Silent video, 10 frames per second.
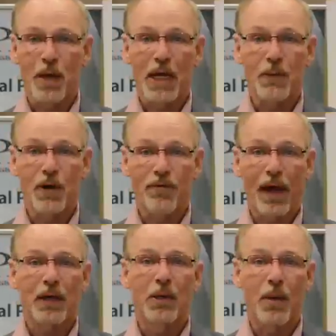made were
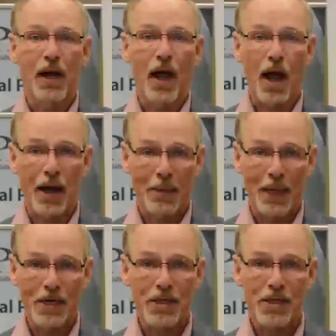affected by the higher
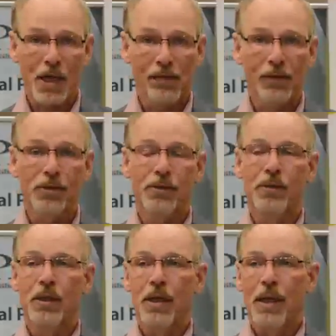basis levels,
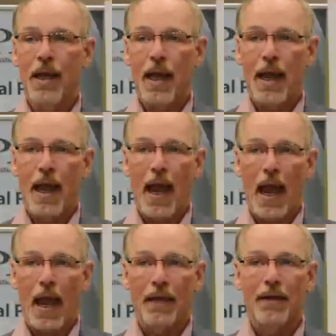
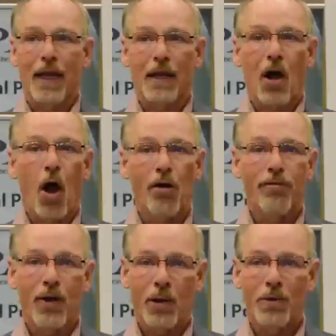and that all
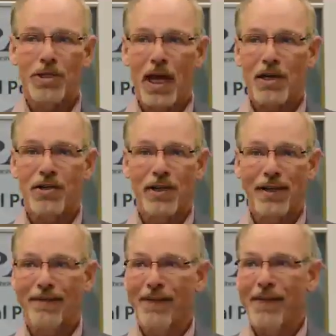farmers
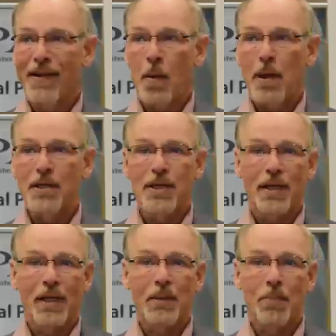actually
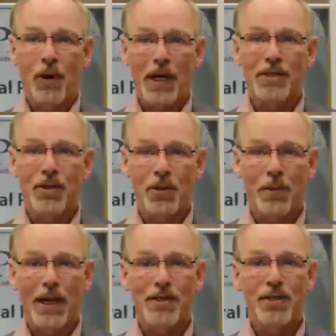basically priced their
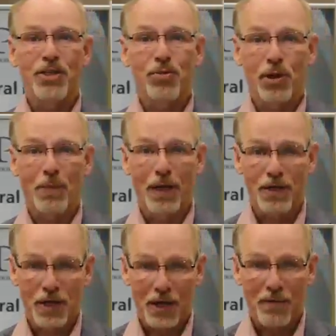basis 3
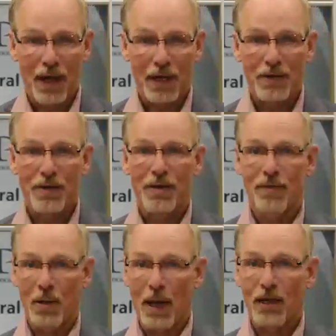months in advance.
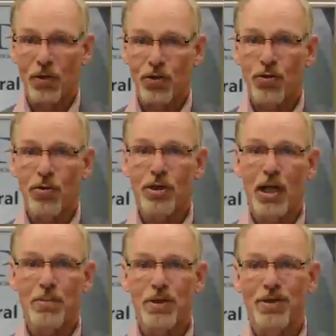If you make those 2
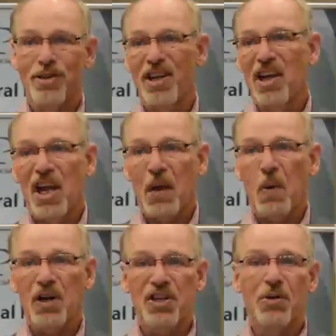assumptions, it
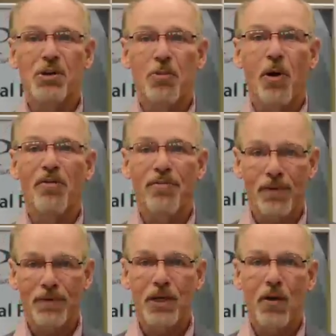works out to about
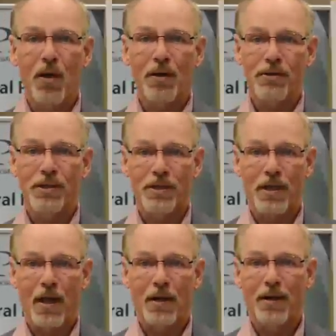$50 a
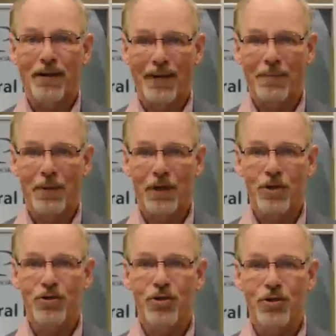ton the
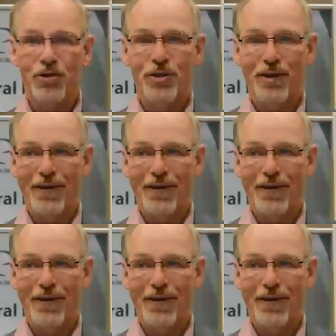producer's